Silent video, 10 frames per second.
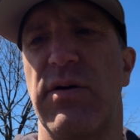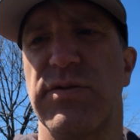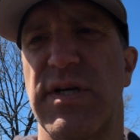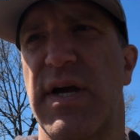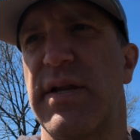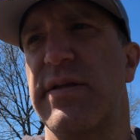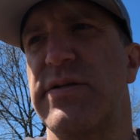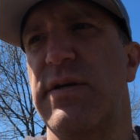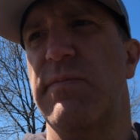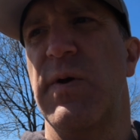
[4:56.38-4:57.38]
outside of the
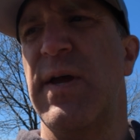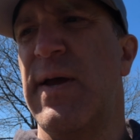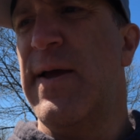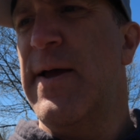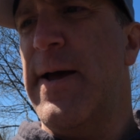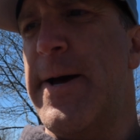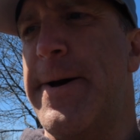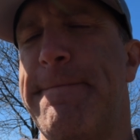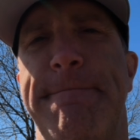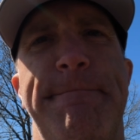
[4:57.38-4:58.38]
Jeep.
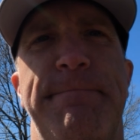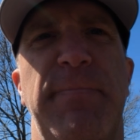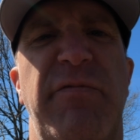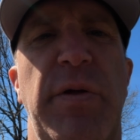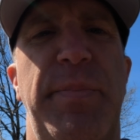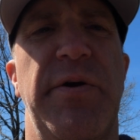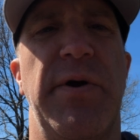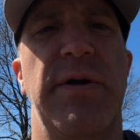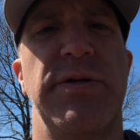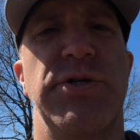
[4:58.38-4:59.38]
Let me flip you
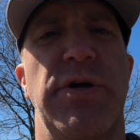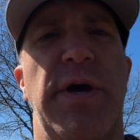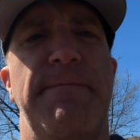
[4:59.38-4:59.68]
around and show you.